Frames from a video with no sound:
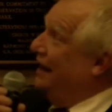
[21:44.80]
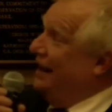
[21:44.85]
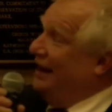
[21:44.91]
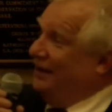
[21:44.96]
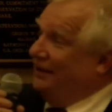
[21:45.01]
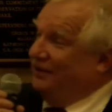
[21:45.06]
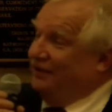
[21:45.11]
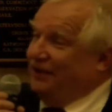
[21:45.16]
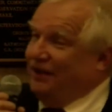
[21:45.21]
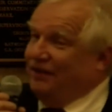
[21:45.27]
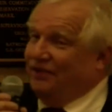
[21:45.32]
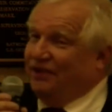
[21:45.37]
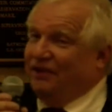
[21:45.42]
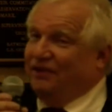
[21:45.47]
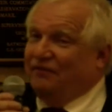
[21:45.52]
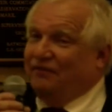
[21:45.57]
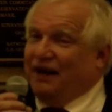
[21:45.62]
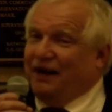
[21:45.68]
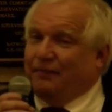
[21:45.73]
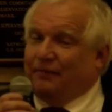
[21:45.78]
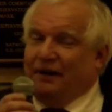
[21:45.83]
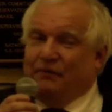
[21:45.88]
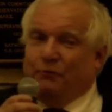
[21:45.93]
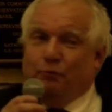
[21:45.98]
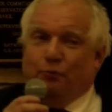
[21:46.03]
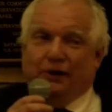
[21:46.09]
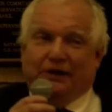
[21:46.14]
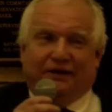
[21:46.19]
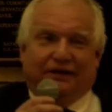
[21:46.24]
it starts to develop,
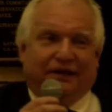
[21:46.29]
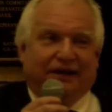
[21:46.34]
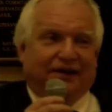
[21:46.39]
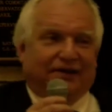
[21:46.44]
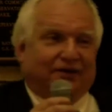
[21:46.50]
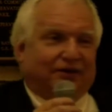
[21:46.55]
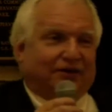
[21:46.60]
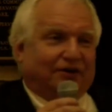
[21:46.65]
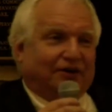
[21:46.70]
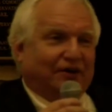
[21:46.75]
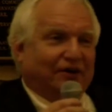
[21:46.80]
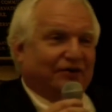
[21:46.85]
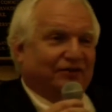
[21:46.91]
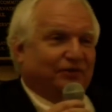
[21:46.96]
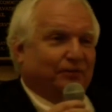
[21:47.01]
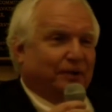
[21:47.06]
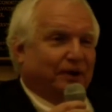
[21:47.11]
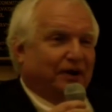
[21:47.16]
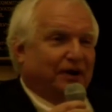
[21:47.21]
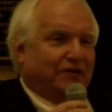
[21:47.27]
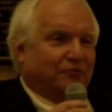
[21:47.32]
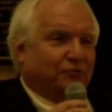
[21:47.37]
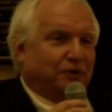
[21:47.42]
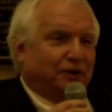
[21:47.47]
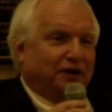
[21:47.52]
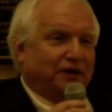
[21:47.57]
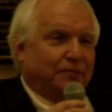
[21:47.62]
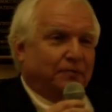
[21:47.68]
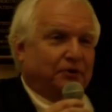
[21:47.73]
and with the encouragement of
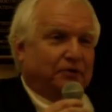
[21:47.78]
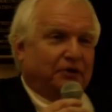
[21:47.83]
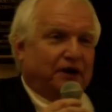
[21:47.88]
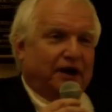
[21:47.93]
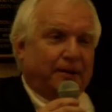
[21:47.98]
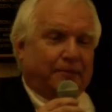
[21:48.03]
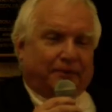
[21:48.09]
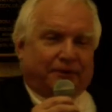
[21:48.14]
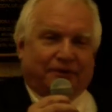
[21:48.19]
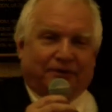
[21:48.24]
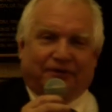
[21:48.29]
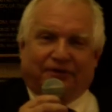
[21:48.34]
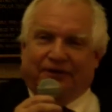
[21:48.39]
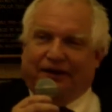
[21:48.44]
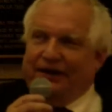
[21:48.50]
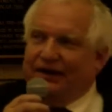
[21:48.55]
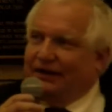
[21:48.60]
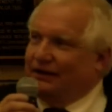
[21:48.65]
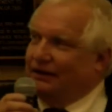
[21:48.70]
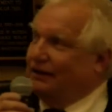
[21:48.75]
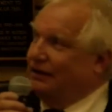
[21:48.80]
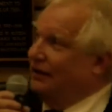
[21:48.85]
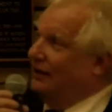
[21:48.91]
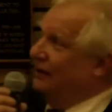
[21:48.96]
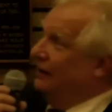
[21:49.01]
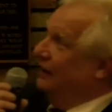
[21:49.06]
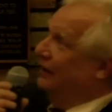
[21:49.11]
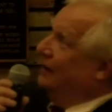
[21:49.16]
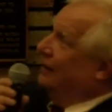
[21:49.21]
William Gray Purcell,
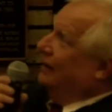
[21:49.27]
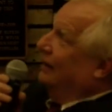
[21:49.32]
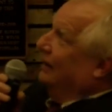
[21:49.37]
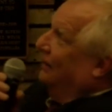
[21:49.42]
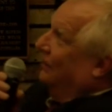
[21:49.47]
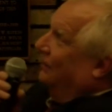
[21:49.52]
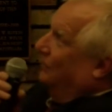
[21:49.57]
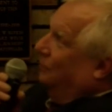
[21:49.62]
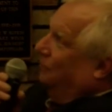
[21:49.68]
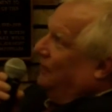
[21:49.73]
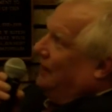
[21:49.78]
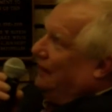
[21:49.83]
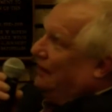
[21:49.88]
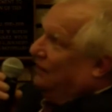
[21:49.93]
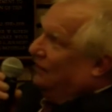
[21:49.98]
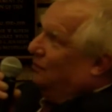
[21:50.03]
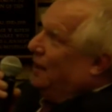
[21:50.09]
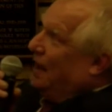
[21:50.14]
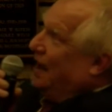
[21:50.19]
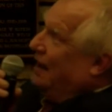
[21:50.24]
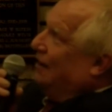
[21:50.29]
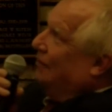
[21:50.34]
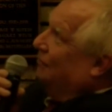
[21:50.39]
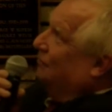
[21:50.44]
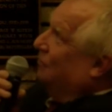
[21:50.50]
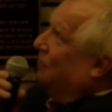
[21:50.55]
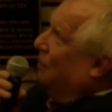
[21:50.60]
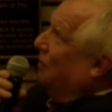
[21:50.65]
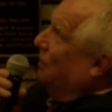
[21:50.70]
there's things back and
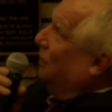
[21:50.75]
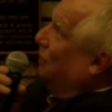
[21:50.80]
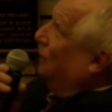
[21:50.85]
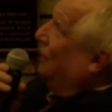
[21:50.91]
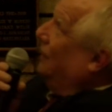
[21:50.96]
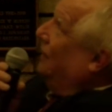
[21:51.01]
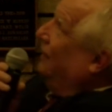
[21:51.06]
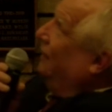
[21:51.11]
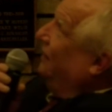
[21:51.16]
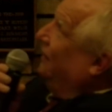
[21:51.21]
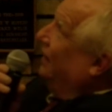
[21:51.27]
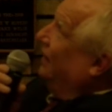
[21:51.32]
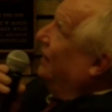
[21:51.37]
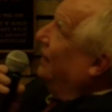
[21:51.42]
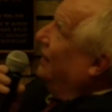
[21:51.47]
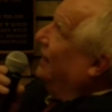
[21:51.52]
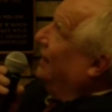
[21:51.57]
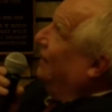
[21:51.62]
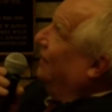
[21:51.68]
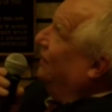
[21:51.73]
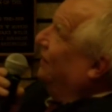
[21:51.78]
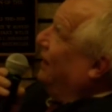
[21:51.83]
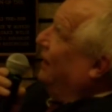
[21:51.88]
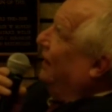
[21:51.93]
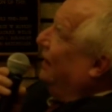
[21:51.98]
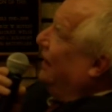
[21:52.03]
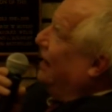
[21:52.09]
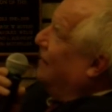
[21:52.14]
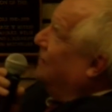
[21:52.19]
forth where he suddenly gets
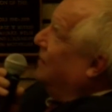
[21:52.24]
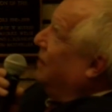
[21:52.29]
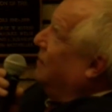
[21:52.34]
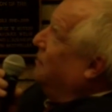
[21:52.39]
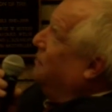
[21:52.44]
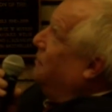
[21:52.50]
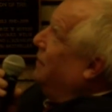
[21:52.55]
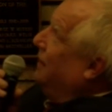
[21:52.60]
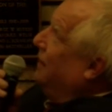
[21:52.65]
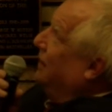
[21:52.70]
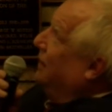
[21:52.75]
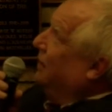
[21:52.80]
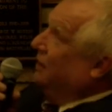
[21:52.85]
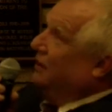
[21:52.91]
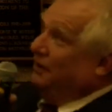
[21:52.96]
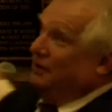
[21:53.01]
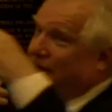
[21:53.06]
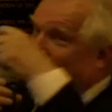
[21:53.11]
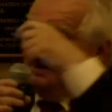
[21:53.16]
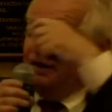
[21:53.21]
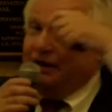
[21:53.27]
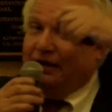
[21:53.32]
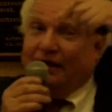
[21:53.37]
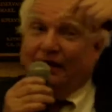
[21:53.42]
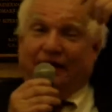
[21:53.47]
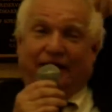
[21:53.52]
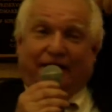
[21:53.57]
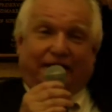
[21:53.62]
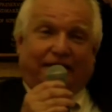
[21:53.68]
kind of a beard,
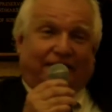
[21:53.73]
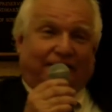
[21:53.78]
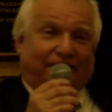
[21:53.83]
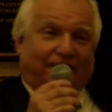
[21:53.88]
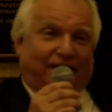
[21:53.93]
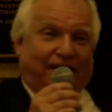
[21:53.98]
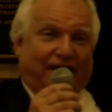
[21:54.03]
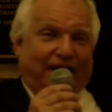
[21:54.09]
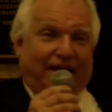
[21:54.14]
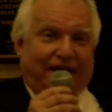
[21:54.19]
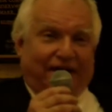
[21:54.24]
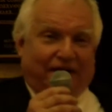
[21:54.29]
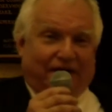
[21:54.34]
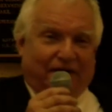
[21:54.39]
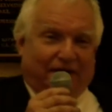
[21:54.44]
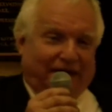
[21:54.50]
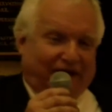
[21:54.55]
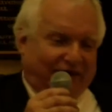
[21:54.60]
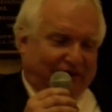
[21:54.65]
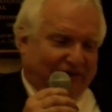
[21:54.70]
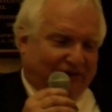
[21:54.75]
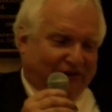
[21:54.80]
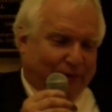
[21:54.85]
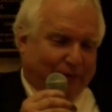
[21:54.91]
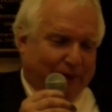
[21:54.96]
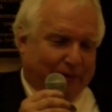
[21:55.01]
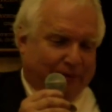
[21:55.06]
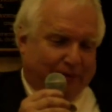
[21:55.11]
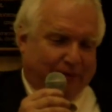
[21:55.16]
he gets hair that is
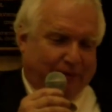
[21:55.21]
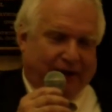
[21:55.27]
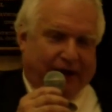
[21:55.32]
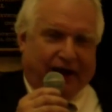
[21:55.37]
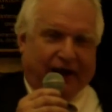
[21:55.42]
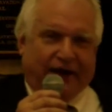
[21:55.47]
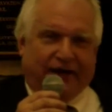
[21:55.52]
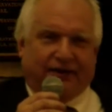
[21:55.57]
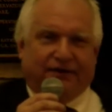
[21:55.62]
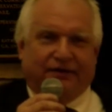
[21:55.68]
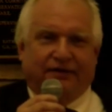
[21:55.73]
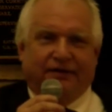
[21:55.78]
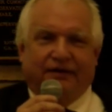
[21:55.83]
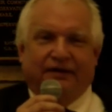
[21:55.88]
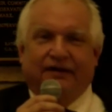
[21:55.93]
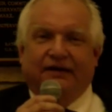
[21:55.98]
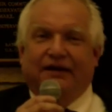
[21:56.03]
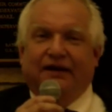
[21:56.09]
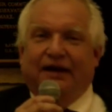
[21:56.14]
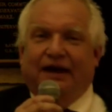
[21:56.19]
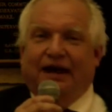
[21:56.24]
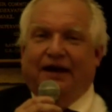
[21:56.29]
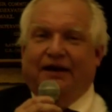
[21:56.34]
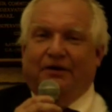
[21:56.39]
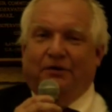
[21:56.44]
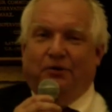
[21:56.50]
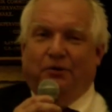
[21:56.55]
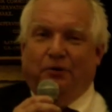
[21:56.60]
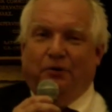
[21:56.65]
swept back,
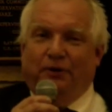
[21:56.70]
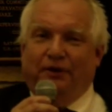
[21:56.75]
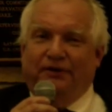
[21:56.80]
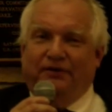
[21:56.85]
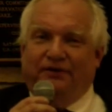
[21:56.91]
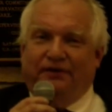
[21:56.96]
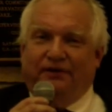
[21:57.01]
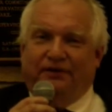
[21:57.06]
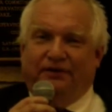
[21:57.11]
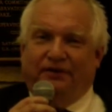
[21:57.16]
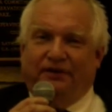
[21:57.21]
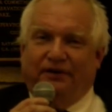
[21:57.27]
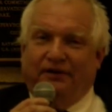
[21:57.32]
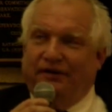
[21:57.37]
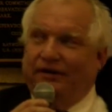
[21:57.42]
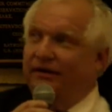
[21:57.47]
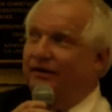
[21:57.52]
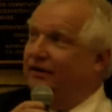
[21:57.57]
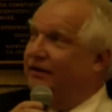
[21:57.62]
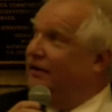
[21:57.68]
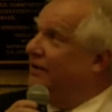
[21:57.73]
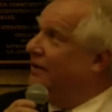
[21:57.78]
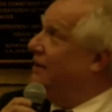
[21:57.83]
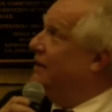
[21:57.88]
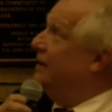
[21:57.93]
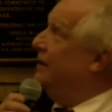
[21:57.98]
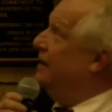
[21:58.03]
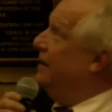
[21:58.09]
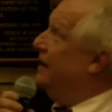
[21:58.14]
and who is it?
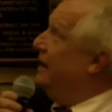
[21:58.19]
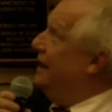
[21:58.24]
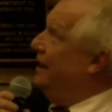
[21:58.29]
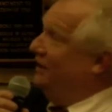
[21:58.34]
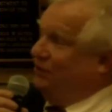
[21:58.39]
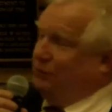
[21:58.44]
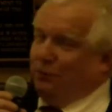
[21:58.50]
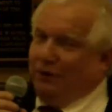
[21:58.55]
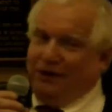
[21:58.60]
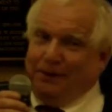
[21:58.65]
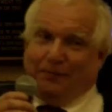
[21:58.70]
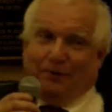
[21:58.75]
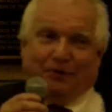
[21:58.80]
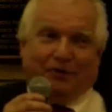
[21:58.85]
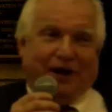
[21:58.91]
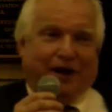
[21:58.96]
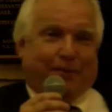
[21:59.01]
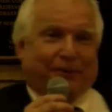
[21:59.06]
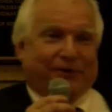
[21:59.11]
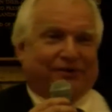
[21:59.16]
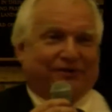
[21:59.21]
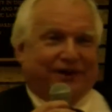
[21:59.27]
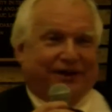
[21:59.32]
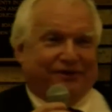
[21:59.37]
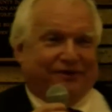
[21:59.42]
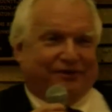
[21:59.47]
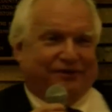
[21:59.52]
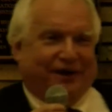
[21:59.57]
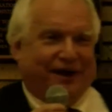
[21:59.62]
It's William Gray
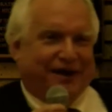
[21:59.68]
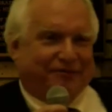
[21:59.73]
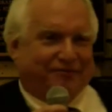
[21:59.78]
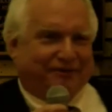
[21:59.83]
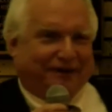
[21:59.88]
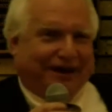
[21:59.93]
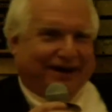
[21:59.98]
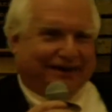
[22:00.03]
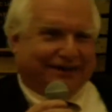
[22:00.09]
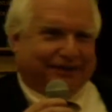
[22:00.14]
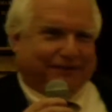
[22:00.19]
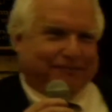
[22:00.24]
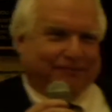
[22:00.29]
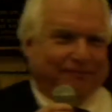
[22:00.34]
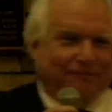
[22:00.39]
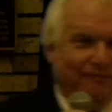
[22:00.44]
Purcell's grandfather,